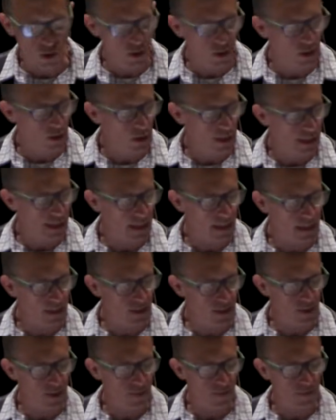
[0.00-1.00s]
going to get
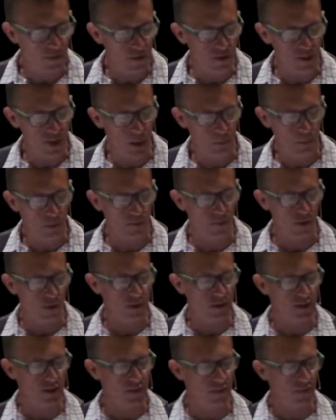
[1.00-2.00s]
into the first couple of
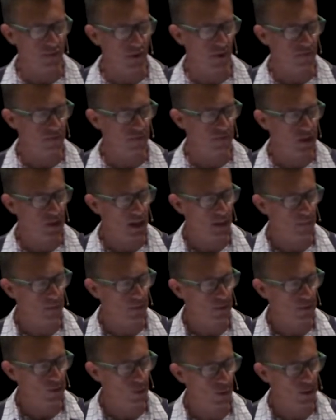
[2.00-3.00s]
verses of, of
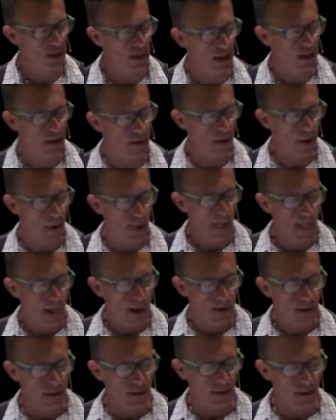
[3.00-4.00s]
chapter 28.
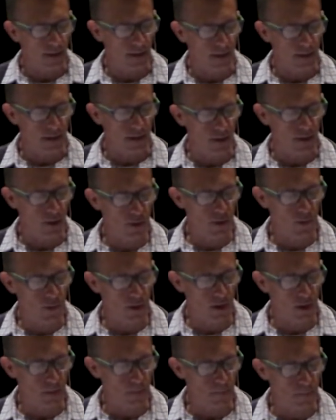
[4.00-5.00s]
And uh, I know
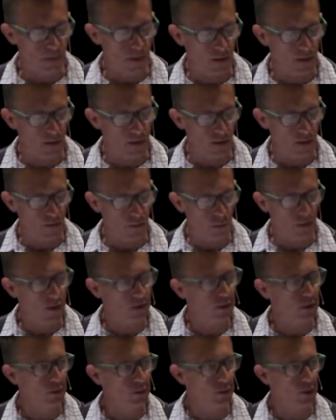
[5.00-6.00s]
um, uh, one of
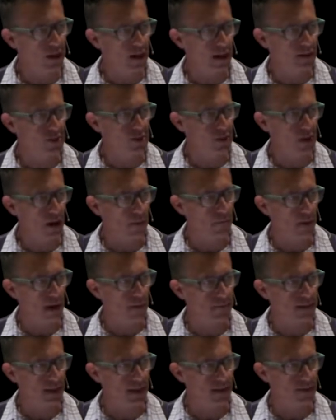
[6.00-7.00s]
the little guys who got
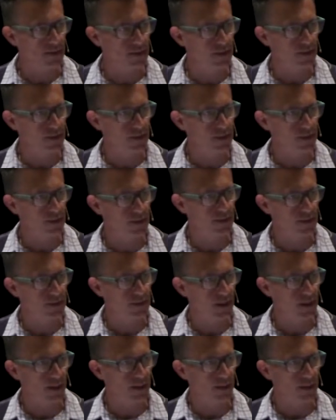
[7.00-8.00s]
baptized this, this
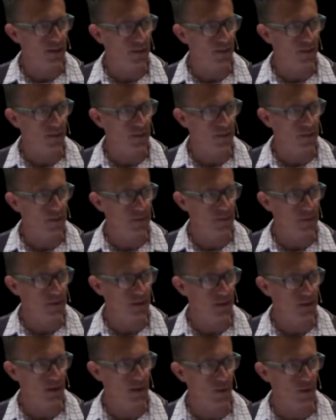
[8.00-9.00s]
uh, year was,
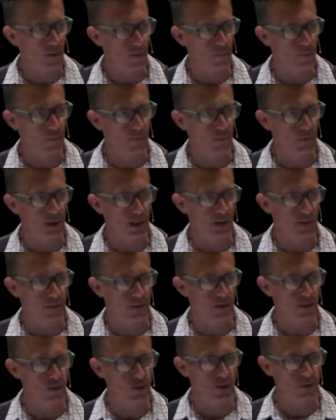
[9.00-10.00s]
uh, I don't like usually